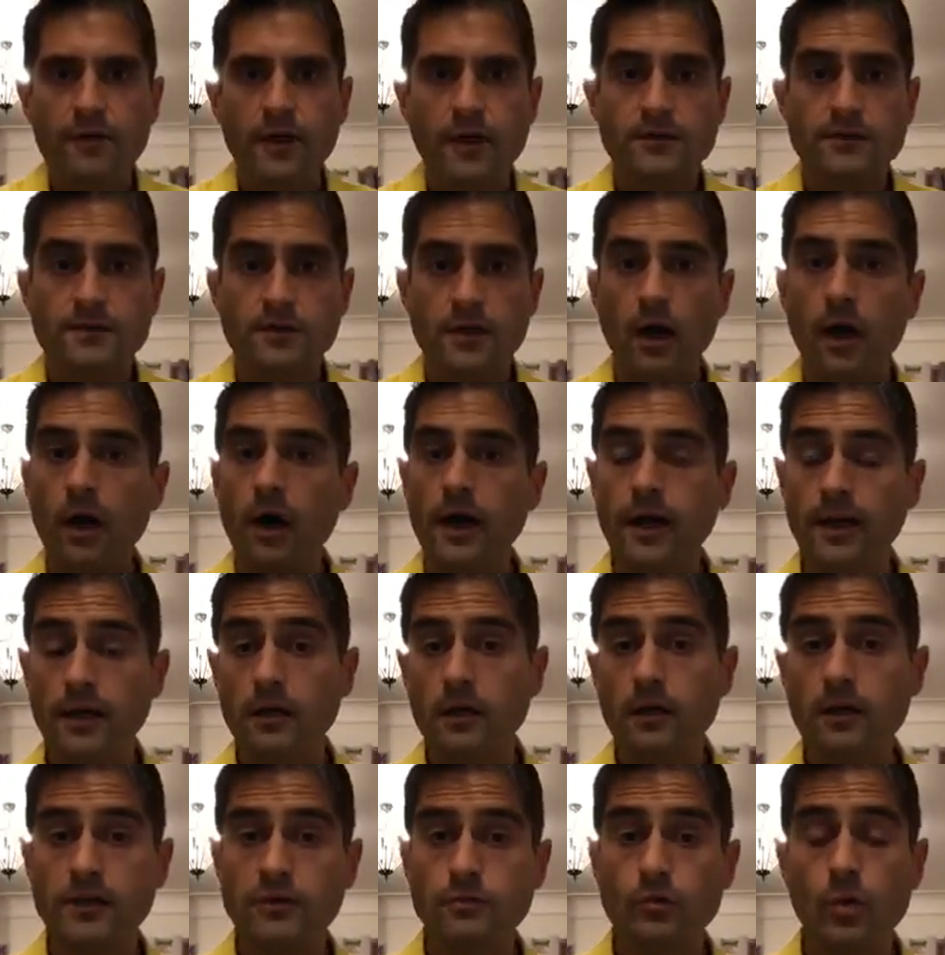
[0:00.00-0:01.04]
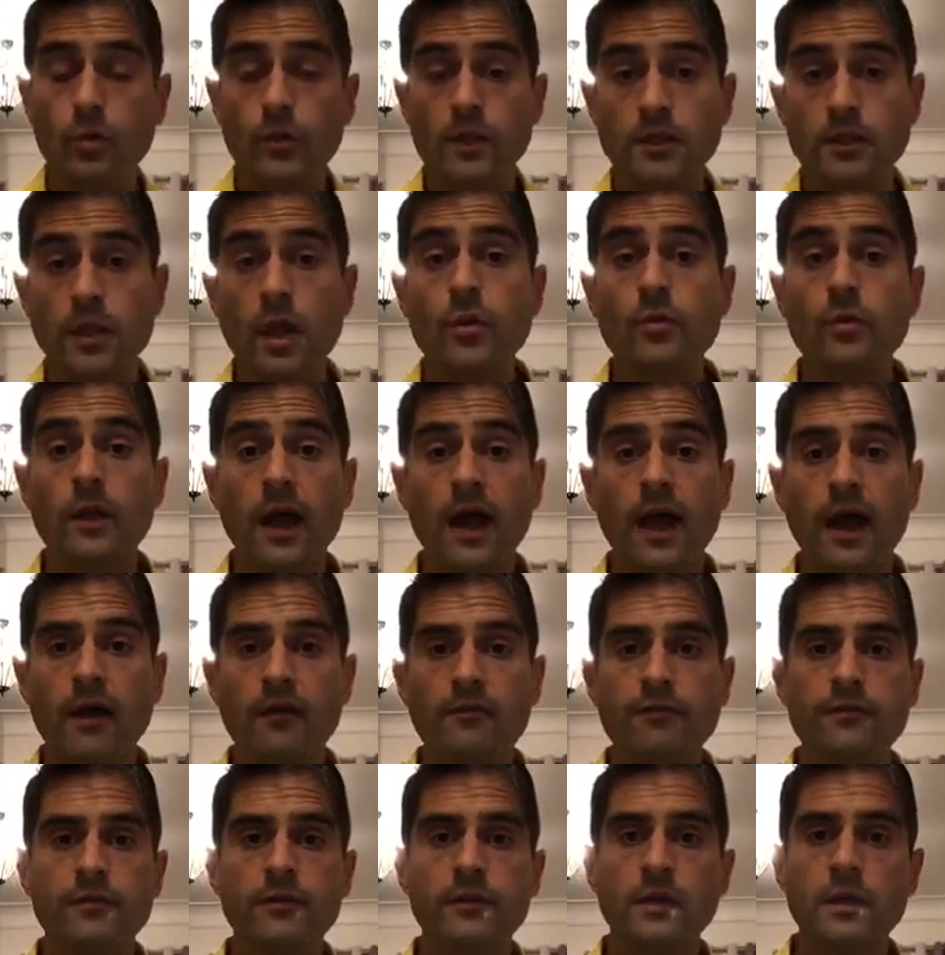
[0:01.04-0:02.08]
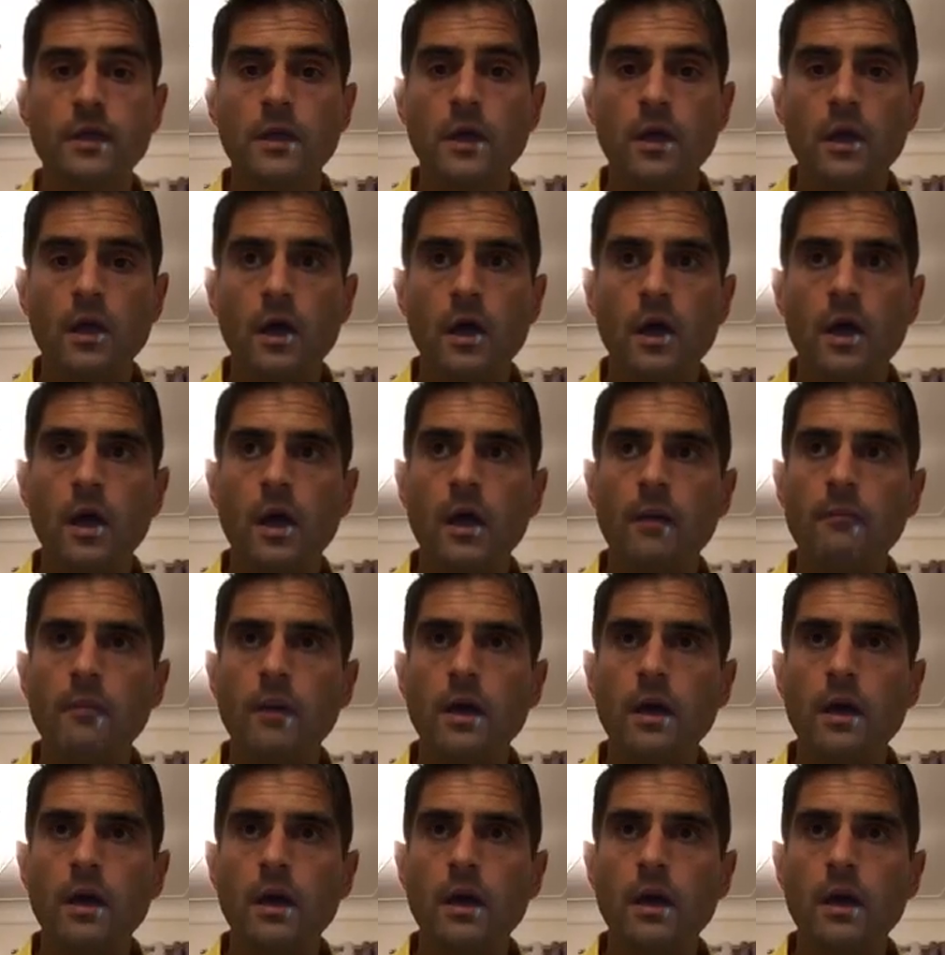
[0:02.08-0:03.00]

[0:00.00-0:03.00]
and to idolise what we don't have.